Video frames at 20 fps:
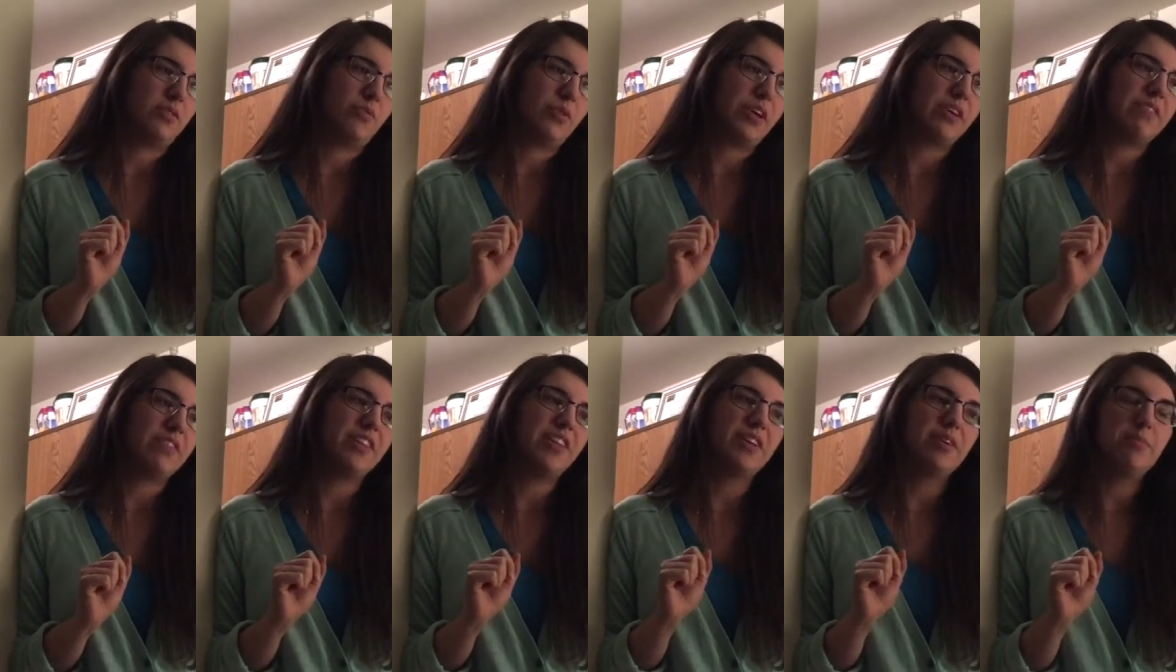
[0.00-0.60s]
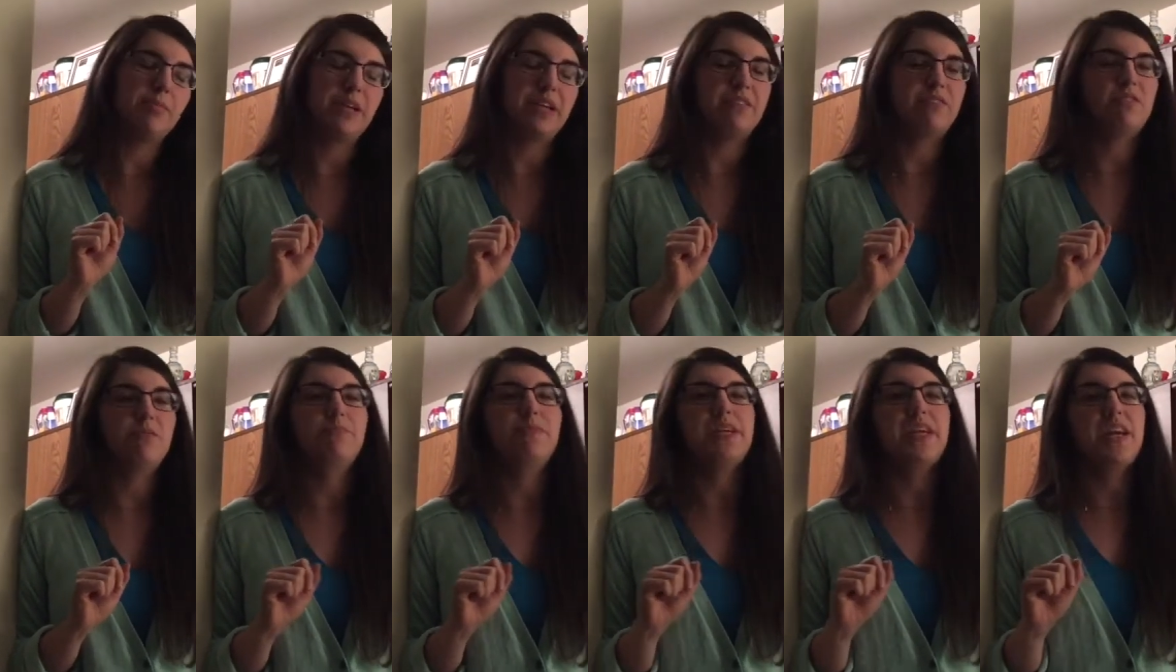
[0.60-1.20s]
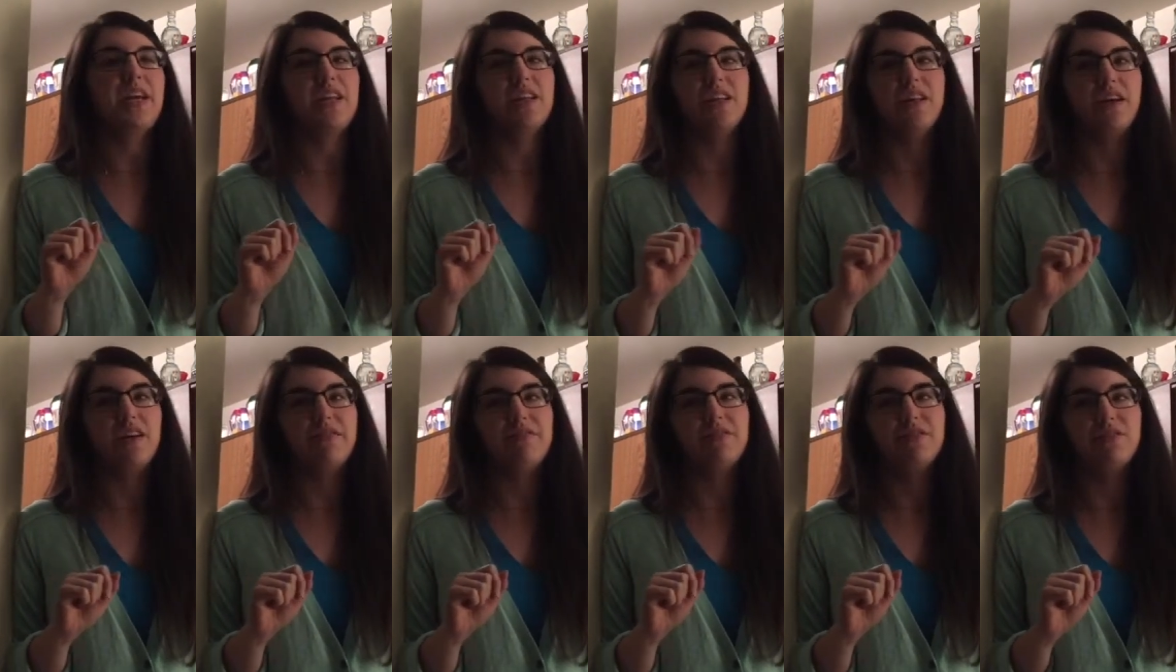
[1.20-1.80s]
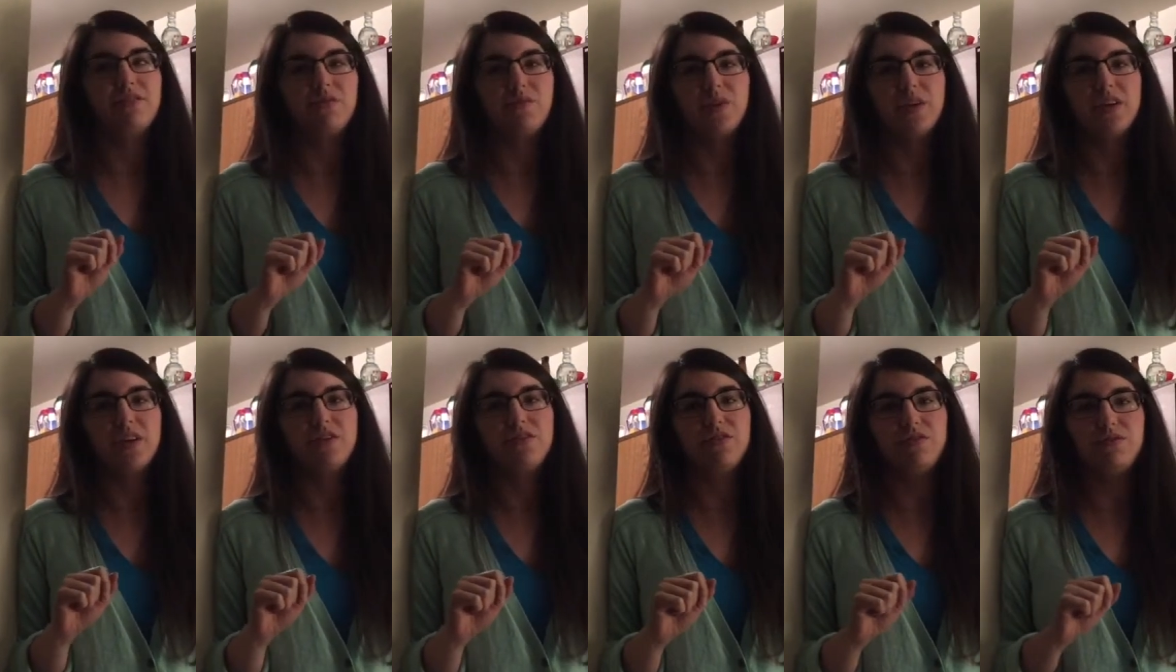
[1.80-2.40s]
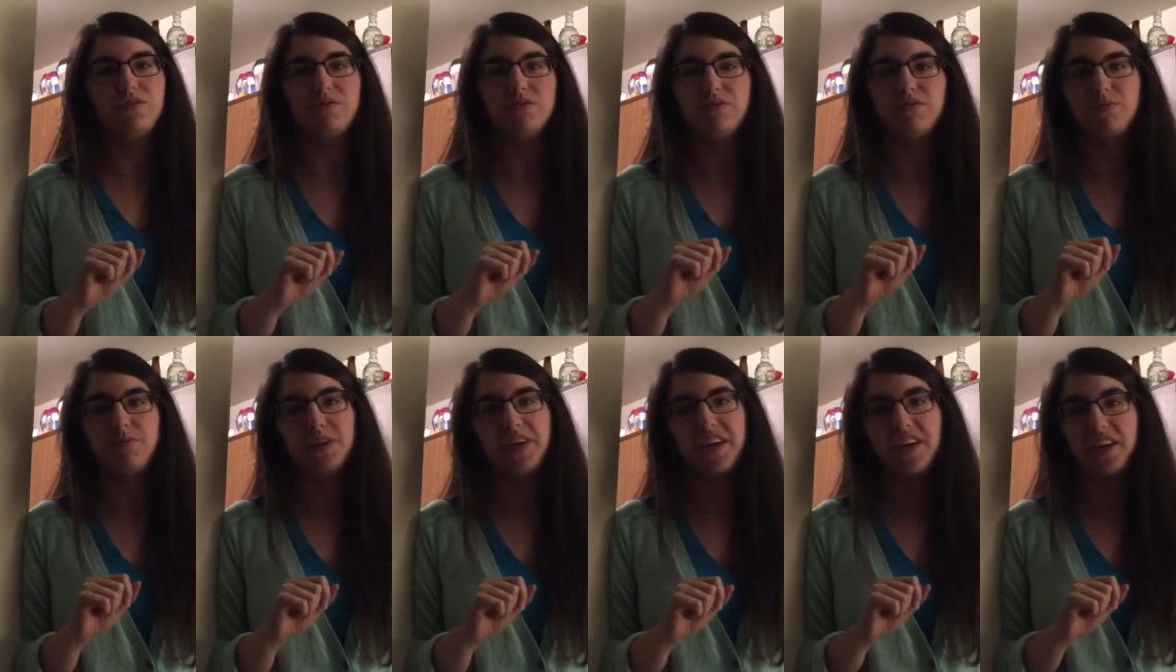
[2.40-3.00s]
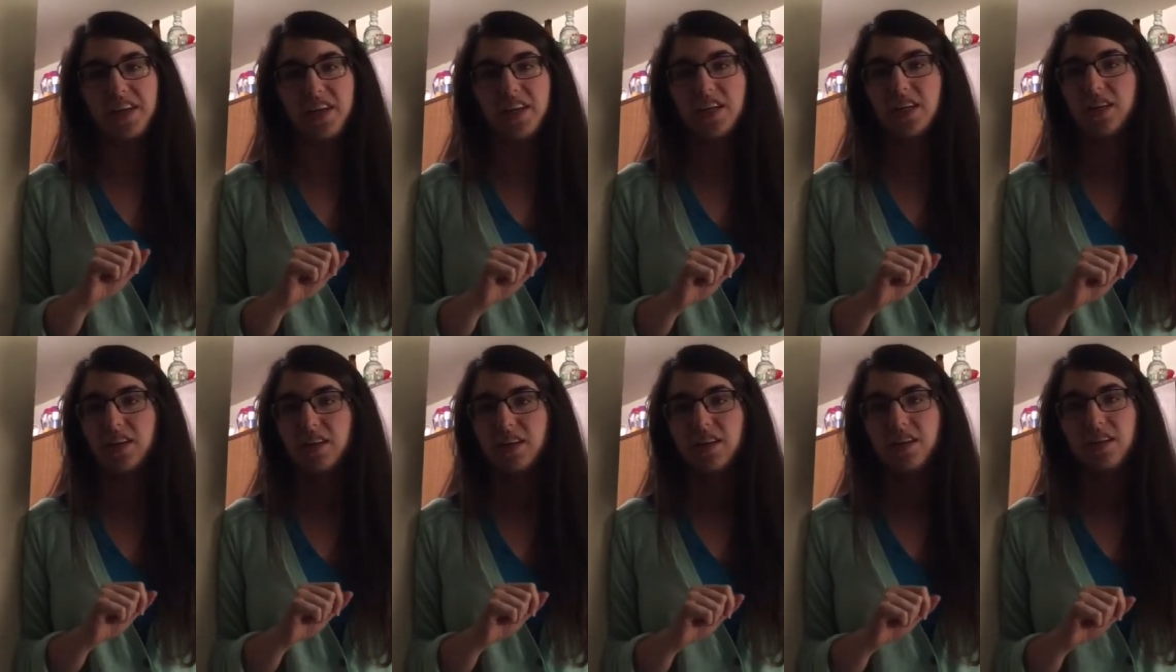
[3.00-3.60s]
we have a little bit of spaghetti left, so we could do spaghetti